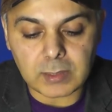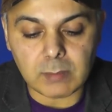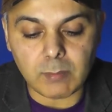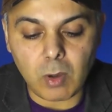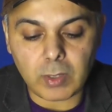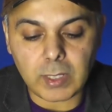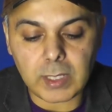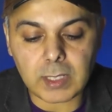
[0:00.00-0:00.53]

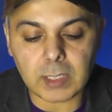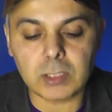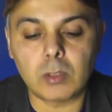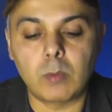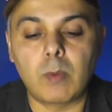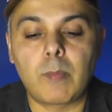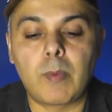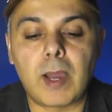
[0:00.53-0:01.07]
Demonic,
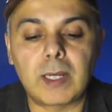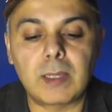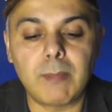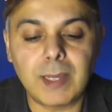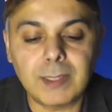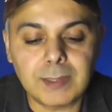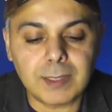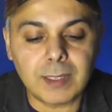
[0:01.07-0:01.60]
Slumber Party
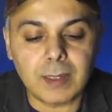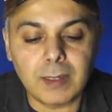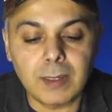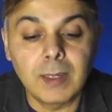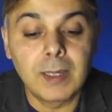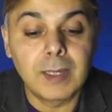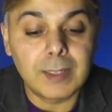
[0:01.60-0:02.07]
Massacre,